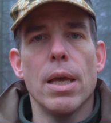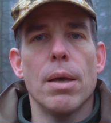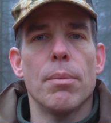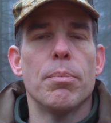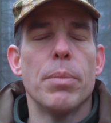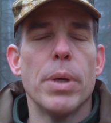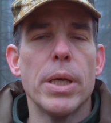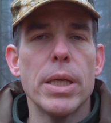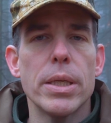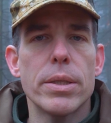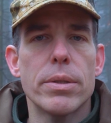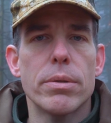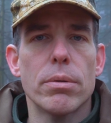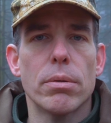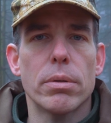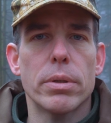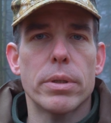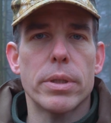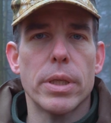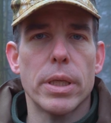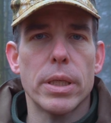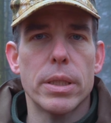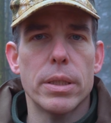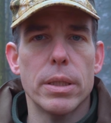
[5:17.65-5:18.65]
based on
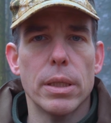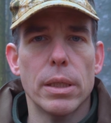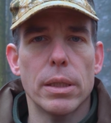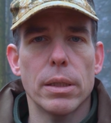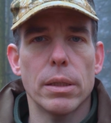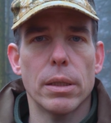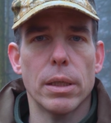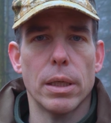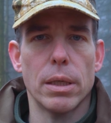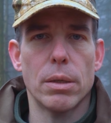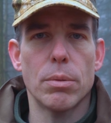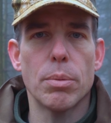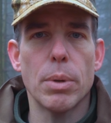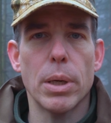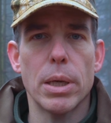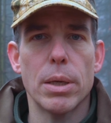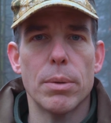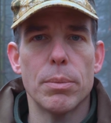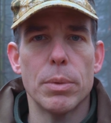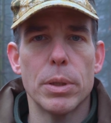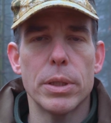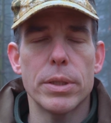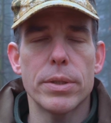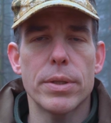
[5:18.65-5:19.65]
technical
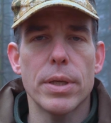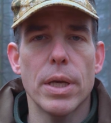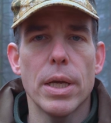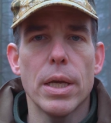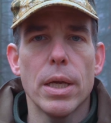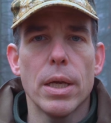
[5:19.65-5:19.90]
requirements